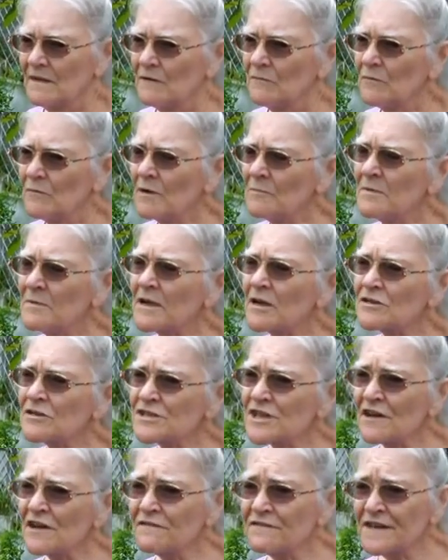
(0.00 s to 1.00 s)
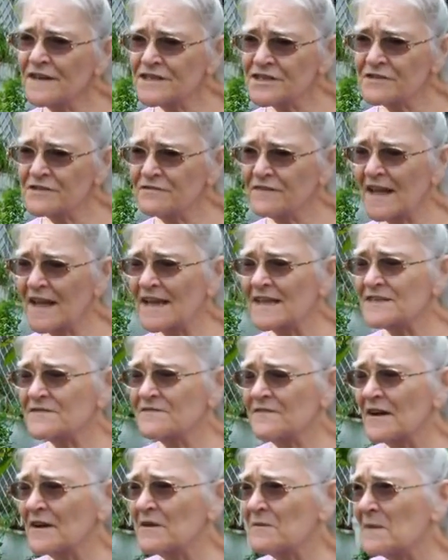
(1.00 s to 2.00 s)
Well, because our Fiji flag is
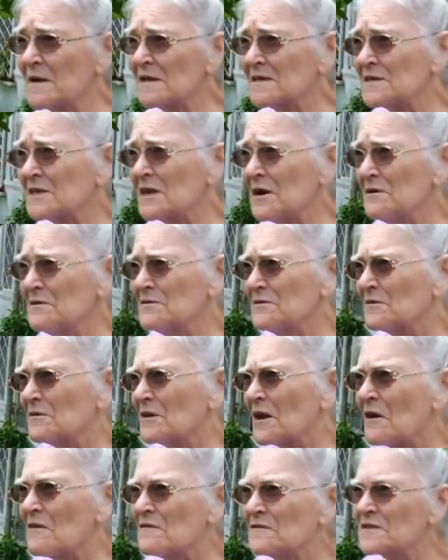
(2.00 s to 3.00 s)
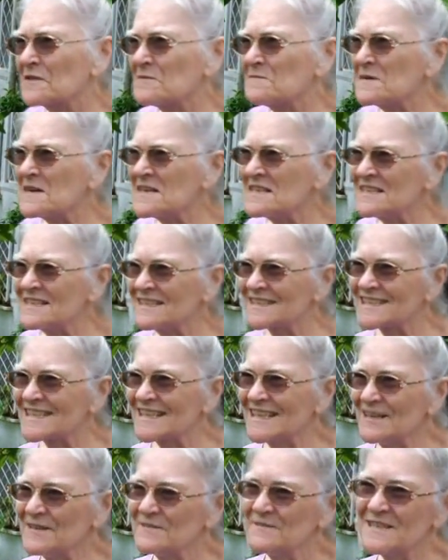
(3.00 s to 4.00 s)
very well known all over the world.
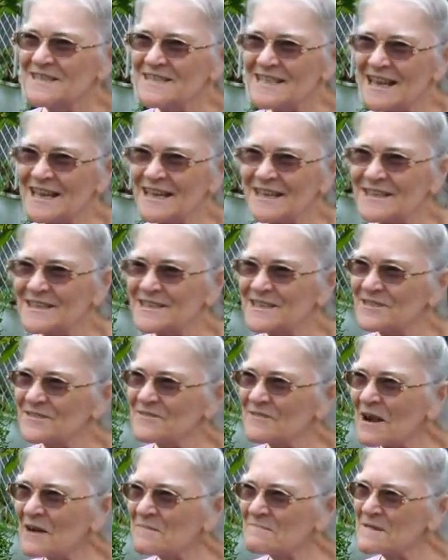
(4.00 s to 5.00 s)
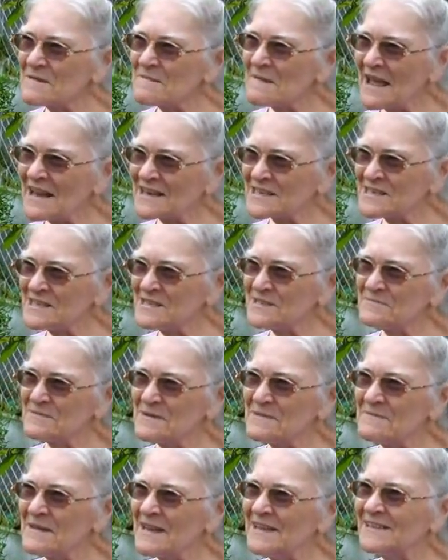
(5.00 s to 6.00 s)
We take it to the rugby matches, we
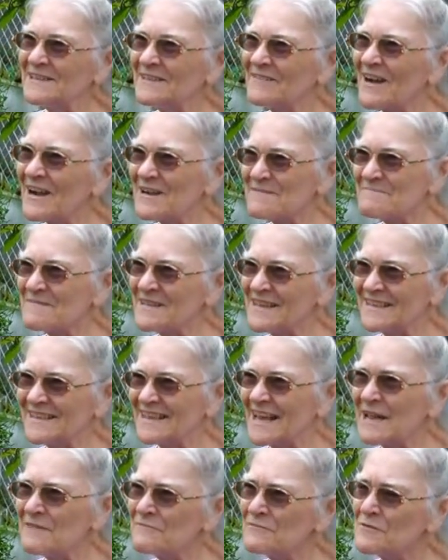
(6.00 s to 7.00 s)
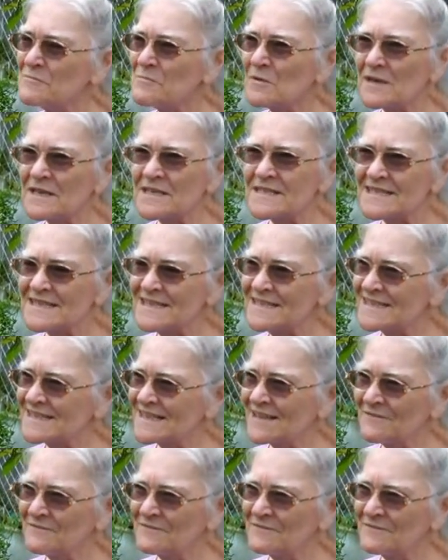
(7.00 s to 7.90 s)
win the rugby, and everybody sees our